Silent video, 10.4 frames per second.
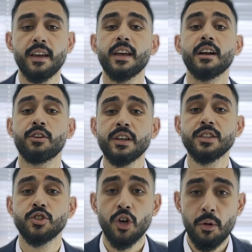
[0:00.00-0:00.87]

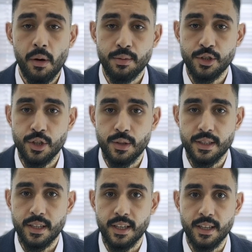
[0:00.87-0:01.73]
increased job
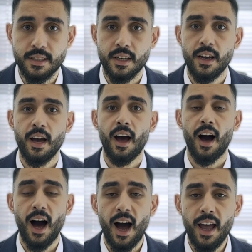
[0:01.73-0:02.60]
opportunities,
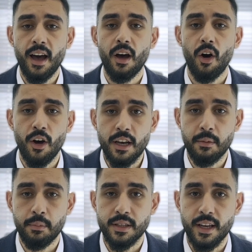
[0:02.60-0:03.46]
higher
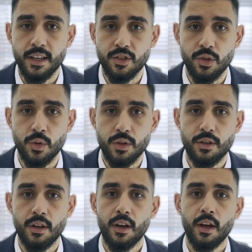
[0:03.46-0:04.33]
earning potentials,
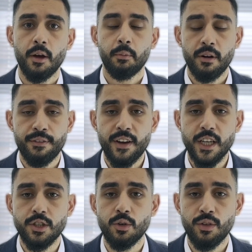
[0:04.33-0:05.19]

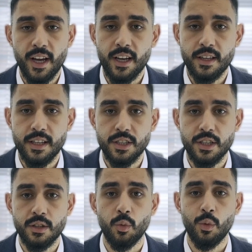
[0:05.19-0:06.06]
professional
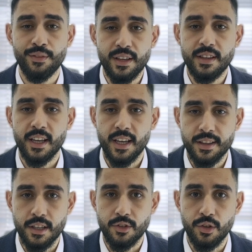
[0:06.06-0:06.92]
recognition within the
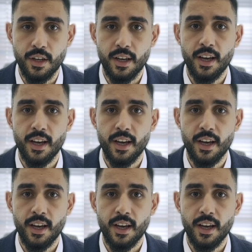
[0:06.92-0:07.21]
industry,